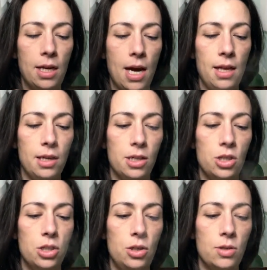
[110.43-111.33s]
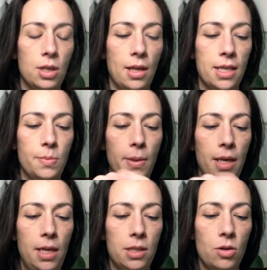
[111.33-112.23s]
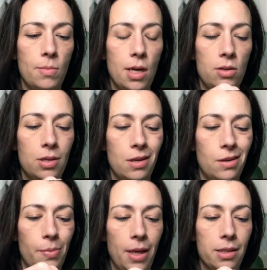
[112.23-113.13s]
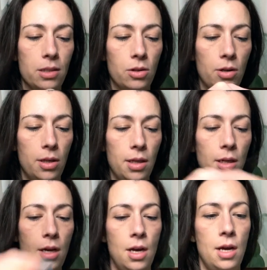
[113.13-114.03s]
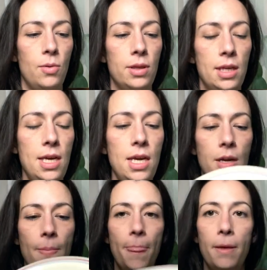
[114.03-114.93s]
I like to just use a glass plate, so I'm not using any plastic or anything with the heat,